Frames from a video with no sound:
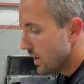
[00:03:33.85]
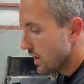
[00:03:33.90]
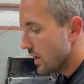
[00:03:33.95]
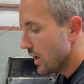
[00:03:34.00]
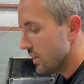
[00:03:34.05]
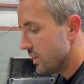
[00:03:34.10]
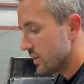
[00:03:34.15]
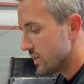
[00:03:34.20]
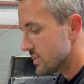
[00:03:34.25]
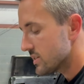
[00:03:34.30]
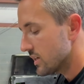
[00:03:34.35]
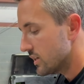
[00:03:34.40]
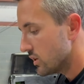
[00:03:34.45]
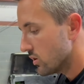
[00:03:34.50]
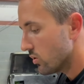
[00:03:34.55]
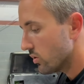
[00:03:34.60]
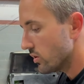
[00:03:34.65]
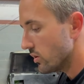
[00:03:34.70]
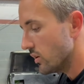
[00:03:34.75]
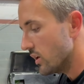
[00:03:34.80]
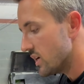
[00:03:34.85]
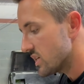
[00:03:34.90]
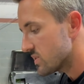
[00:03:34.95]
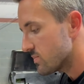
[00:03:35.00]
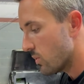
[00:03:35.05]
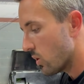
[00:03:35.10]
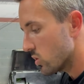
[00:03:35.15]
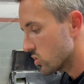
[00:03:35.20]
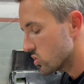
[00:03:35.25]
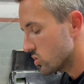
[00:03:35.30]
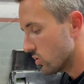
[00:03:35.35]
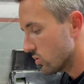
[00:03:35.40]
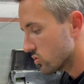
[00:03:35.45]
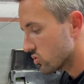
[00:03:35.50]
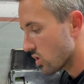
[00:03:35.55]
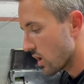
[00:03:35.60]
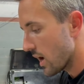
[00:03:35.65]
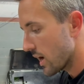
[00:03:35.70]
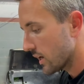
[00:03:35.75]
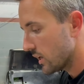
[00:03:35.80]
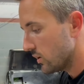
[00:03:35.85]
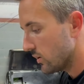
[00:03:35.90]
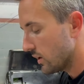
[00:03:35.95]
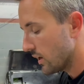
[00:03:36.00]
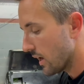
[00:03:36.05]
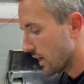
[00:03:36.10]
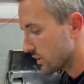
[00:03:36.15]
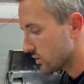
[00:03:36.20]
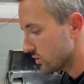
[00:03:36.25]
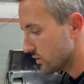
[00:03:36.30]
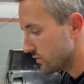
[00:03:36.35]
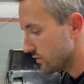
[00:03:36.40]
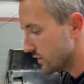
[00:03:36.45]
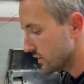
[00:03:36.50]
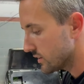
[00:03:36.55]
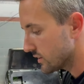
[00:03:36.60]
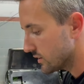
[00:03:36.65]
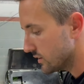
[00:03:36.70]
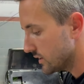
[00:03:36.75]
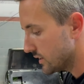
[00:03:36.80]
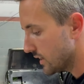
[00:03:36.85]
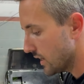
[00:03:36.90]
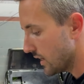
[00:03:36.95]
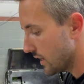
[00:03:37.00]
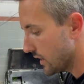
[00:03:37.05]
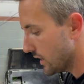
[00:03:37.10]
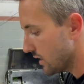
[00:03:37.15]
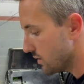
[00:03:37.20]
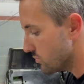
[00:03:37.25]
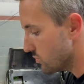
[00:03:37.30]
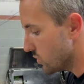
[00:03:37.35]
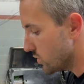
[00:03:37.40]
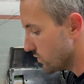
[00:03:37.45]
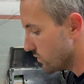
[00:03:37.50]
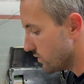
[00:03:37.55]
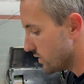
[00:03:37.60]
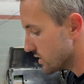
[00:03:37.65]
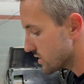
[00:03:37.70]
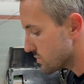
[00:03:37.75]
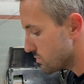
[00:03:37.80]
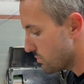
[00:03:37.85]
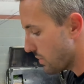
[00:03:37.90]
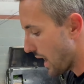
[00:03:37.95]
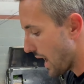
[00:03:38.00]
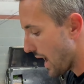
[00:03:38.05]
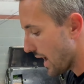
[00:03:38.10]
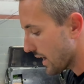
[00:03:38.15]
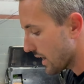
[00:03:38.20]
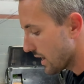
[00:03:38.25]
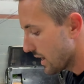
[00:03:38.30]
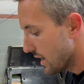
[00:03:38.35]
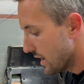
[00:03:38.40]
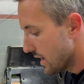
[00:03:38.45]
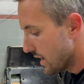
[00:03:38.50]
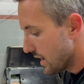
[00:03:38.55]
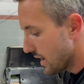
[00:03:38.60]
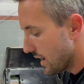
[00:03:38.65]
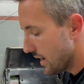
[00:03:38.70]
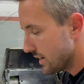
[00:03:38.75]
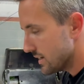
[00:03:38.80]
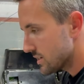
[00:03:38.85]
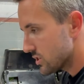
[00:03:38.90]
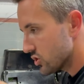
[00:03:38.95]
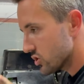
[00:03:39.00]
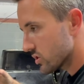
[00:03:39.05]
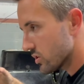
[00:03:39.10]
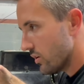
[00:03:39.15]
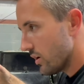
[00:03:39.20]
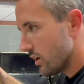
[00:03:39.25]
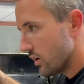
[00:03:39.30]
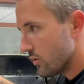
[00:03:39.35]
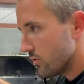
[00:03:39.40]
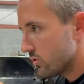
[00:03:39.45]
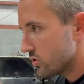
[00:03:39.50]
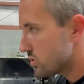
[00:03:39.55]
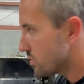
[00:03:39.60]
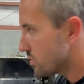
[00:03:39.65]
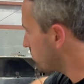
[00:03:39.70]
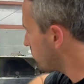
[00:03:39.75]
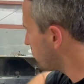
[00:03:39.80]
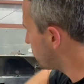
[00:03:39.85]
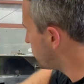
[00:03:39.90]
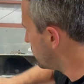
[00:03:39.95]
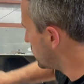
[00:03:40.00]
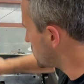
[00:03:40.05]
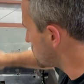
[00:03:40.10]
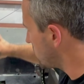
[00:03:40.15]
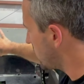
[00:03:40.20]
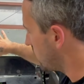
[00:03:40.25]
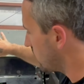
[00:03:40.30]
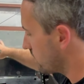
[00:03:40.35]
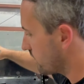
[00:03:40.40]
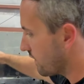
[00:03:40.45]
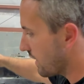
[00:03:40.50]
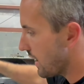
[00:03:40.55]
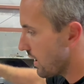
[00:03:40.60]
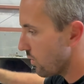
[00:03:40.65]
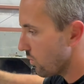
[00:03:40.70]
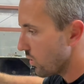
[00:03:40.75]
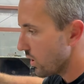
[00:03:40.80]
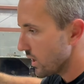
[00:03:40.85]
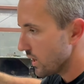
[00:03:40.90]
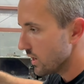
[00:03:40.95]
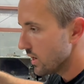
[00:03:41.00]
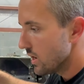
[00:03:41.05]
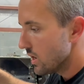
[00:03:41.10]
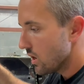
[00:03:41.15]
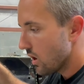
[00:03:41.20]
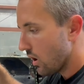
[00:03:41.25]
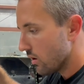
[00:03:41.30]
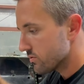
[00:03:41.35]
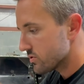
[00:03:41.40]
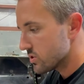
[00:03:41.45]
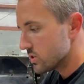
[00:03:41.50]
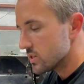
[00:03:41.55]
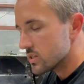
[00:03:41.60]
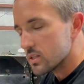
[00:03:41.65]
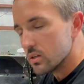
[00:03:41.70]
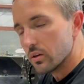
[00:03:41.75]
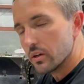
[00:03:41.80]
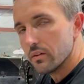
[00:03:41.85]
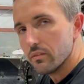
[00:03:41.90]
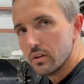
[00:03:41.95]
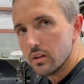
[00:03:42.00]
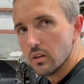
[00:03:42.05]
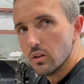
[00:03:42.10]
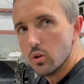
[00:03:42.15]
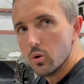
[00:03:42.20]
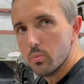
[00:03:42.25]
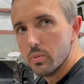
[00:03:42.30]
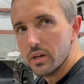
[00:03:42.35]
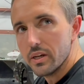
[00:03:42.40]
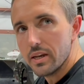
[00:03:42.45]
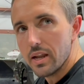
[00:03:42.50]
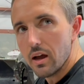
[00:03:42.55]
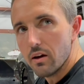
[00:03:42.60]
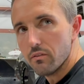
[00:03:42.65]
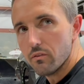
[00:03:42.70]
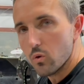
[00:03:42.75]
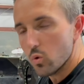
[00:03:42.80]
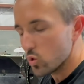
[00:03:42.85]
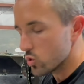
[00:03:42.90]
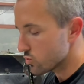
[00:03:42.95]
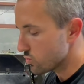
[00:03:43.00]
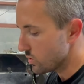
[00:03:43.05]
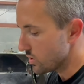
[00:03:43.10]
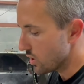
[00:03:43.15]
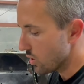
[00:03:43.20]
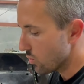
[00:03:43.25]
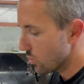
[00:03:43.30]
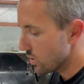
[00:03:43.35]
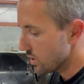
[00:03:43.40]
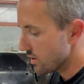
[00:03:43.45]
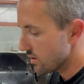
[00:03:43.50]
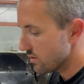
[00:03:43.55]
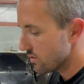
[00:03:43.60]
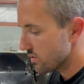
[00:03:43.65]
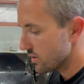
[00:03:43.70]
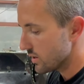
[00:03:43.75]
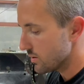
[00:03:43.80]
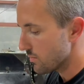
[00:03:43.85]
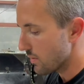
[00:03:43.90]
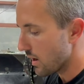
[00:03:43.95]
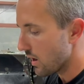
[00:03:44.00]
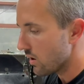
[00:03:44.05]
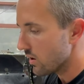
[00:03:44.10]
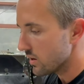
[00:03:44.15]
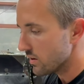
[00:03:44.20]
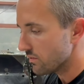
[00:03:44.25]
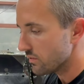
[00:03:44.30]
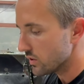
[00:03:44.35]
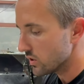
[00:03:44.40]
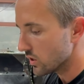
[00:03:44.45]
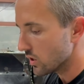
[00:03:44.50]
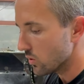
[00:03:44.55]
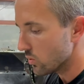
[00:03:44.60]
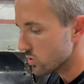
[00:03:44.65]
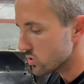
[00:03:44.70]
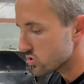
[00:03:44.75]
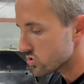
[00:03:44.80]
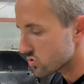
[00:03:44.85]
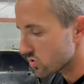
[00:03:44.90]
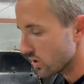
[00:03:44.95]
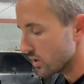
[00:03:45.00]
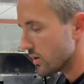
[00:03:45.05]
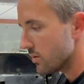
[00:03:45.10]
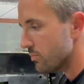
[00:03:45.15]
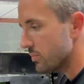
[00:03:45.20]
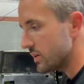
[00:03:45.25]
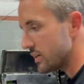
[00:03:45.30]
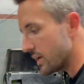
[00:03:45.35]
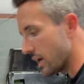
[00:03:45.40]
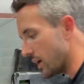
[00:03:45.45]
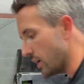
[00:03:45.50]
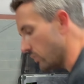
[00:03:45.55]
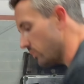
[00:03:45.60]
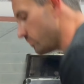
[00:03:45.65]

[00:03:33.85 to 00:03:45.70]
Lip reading: And then so you're on a less marginal track, you can actually physically take and move this back, and it's just going to help push air that way. Obviously, it's still giving it a little bit of downforce, but nowhere near the amount if you're going straight up and down.